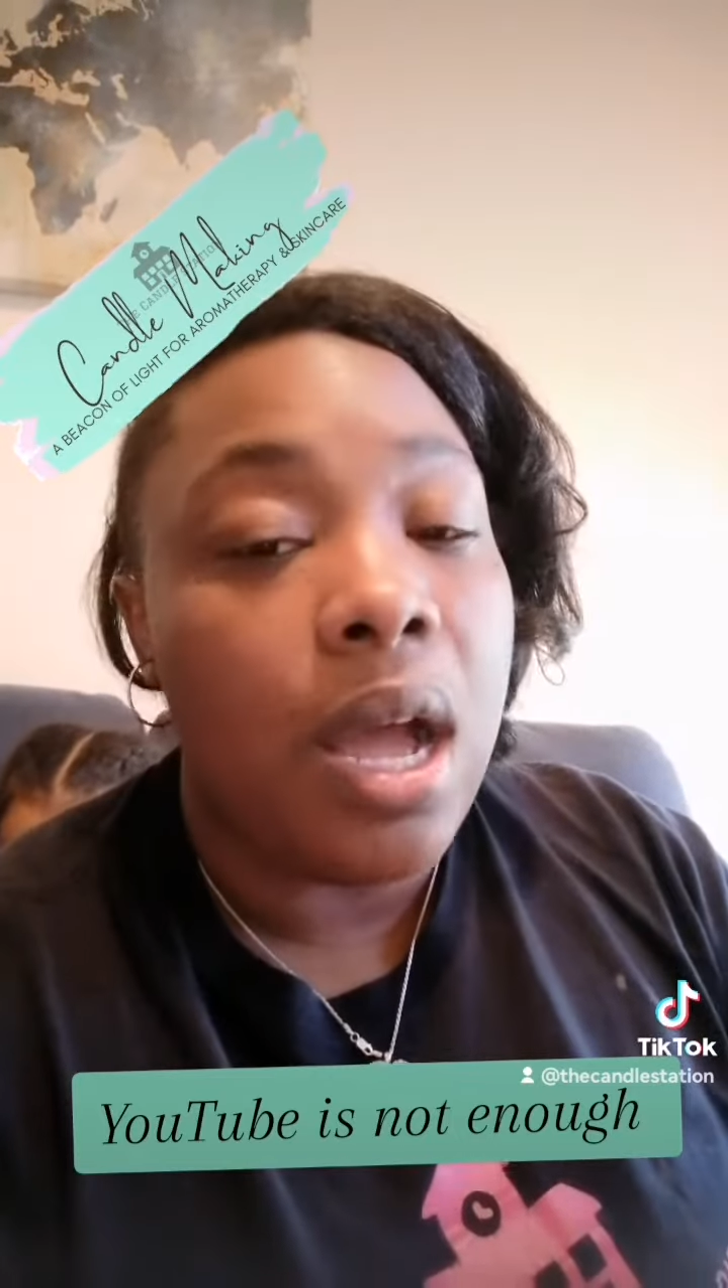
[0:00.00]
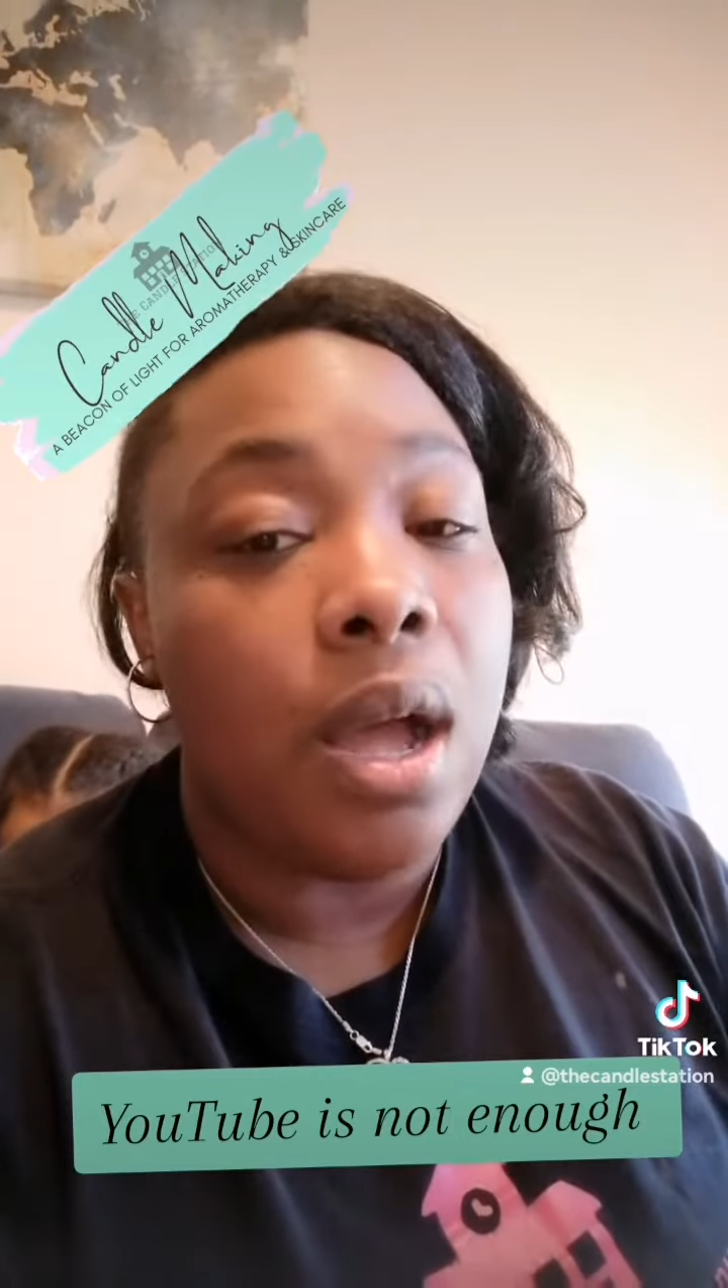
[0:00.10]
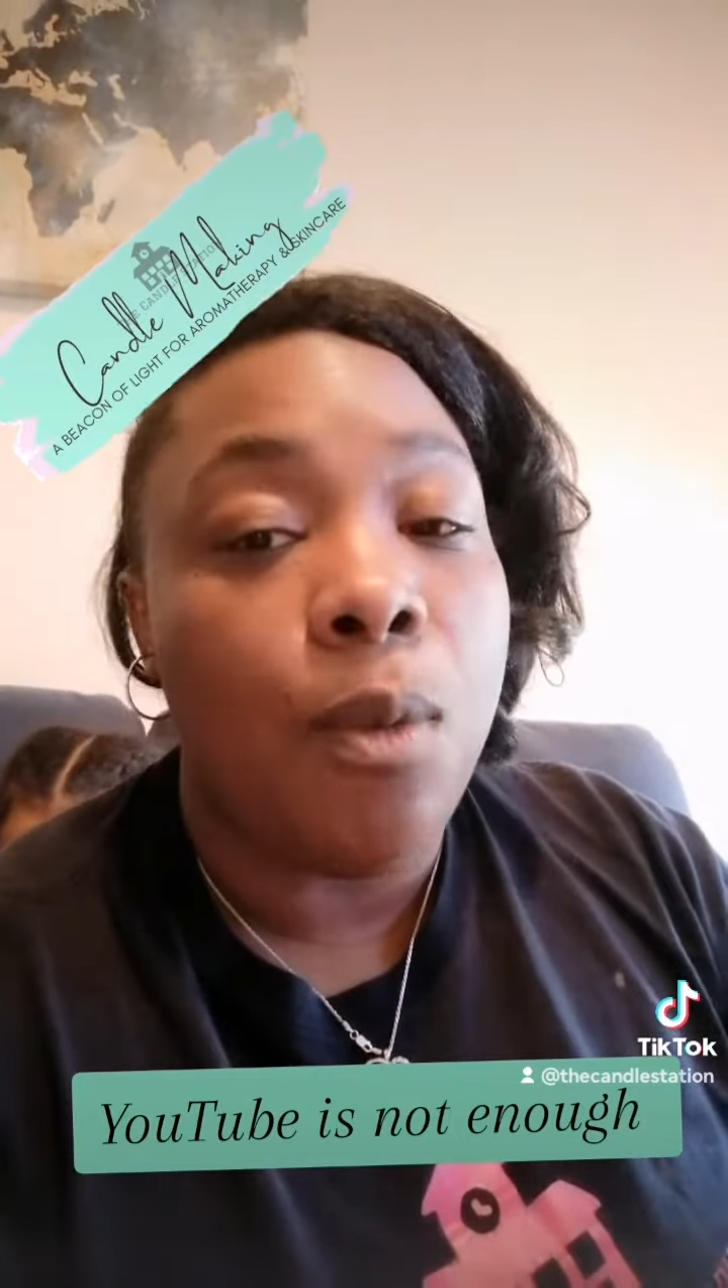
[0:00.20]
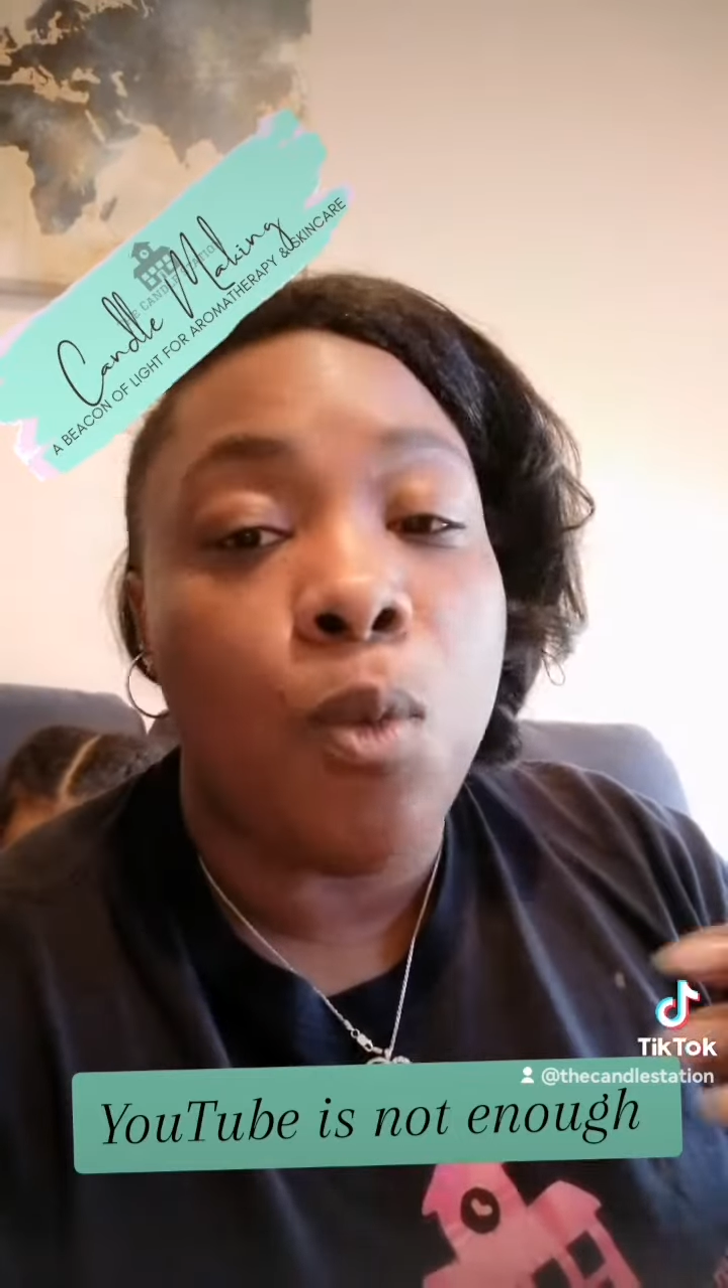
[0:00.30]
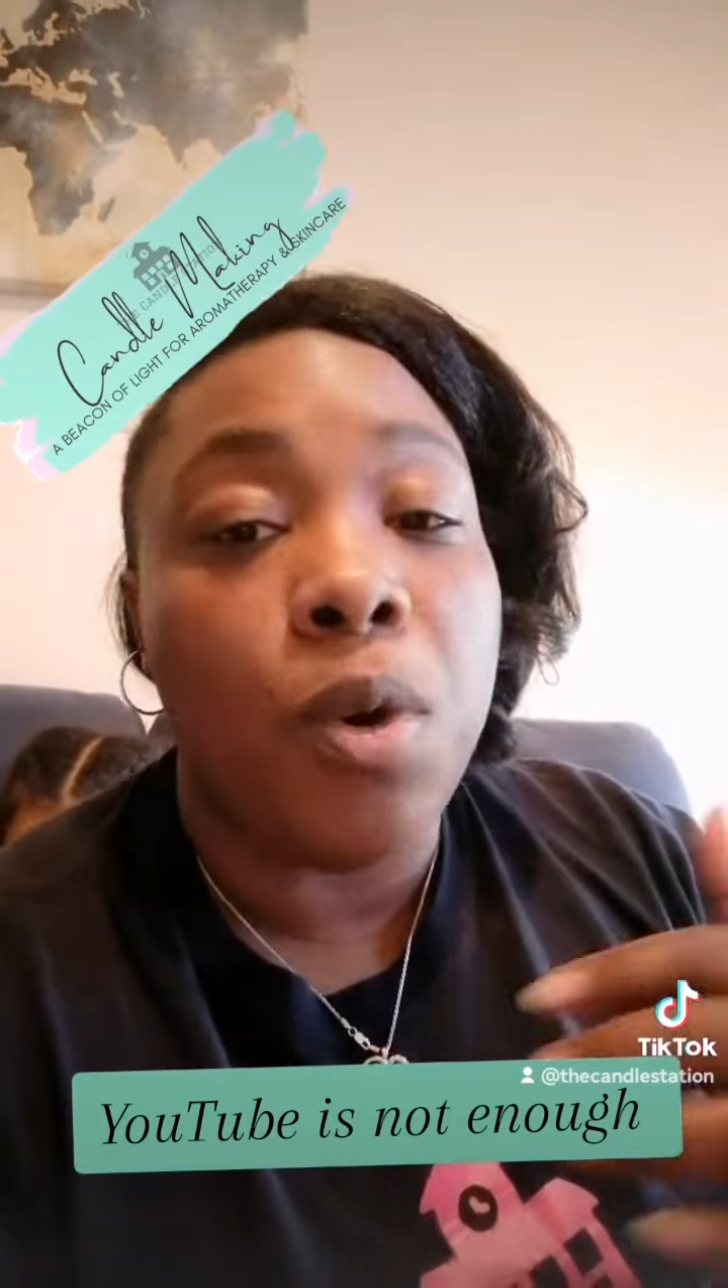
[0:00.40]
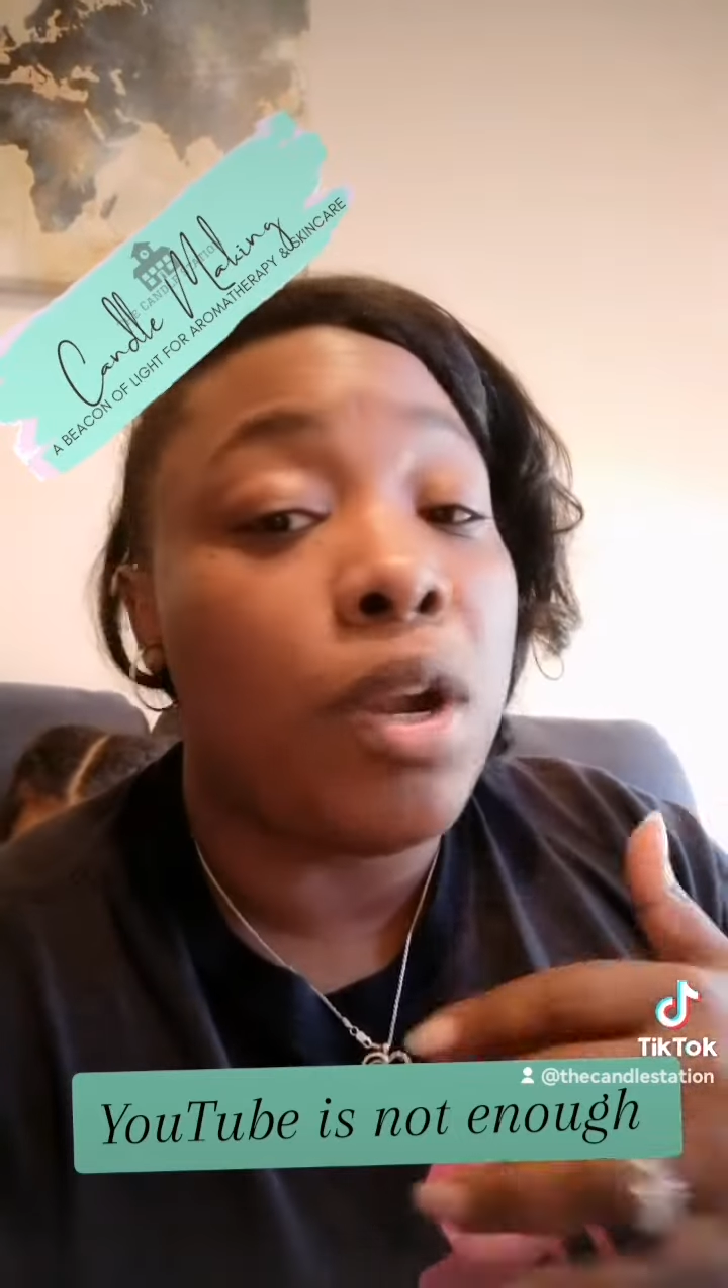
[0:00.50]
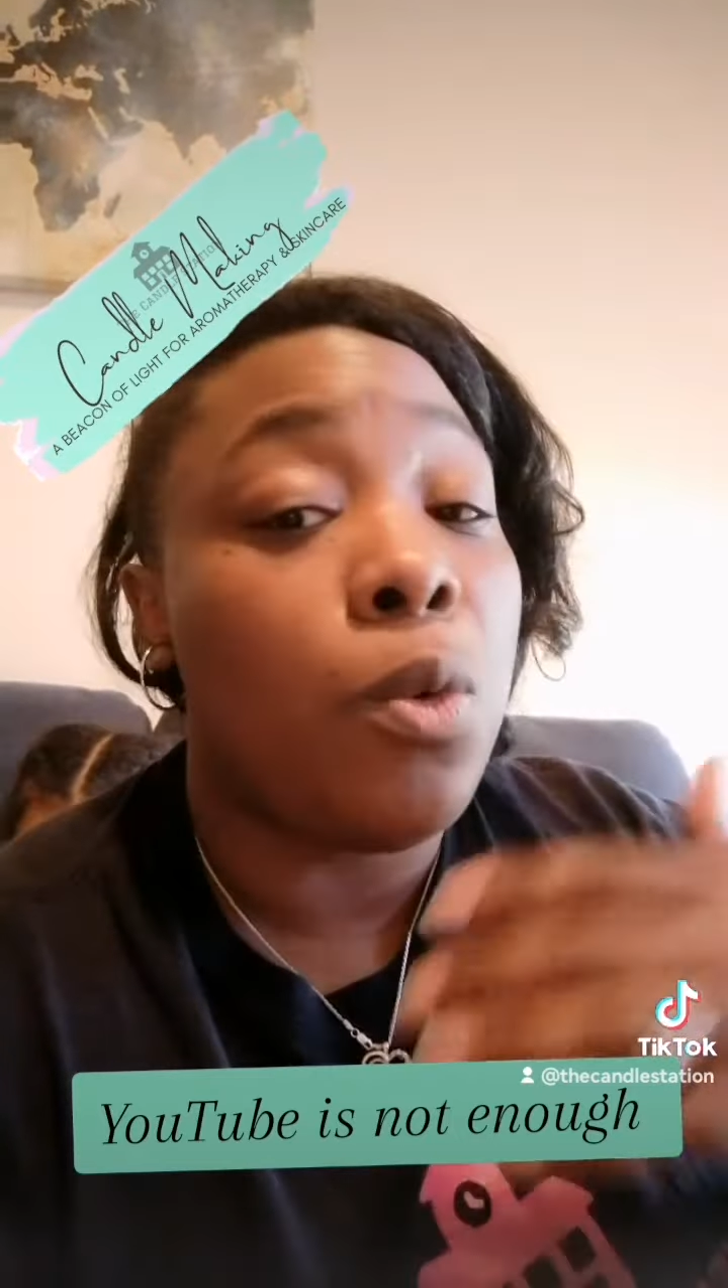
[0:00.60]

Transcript: uh, what